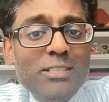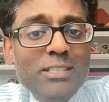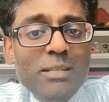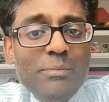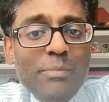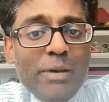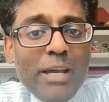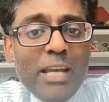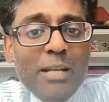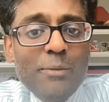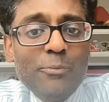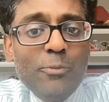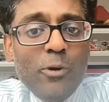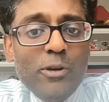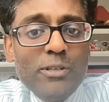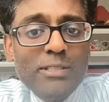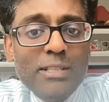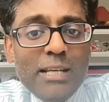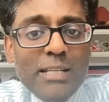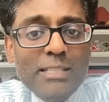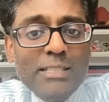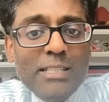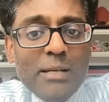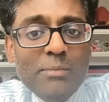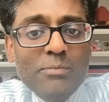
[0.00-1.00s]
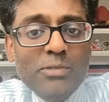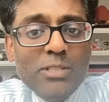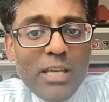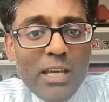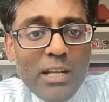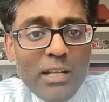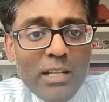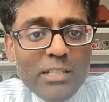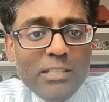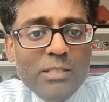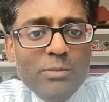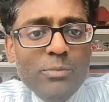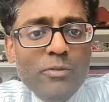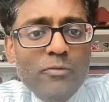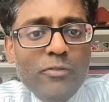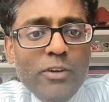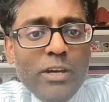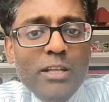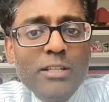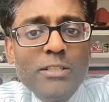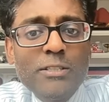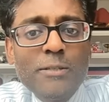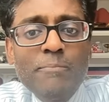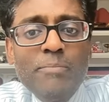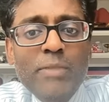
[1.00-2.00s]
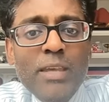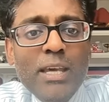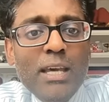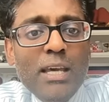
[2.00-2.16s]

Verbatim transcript: team by eight points last time. Seattle has some revenge.